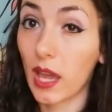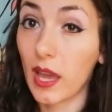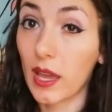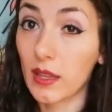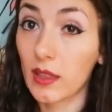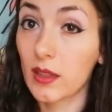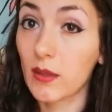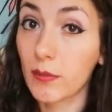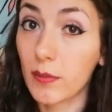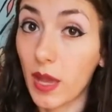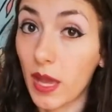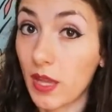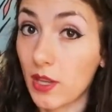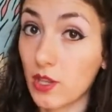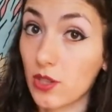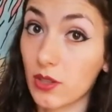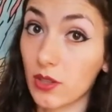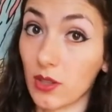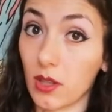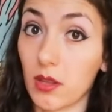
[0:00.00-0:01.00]
at the
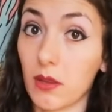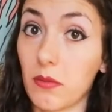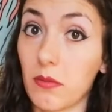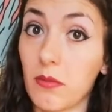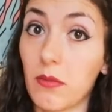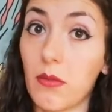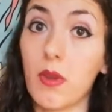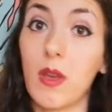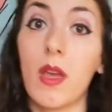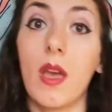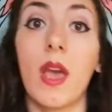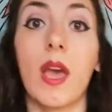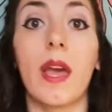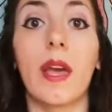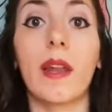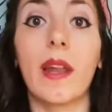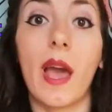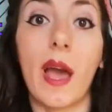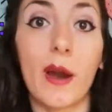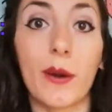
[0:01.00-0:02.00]
pendulum
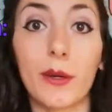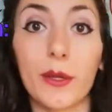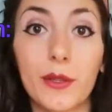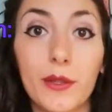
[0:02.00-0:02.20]
and how to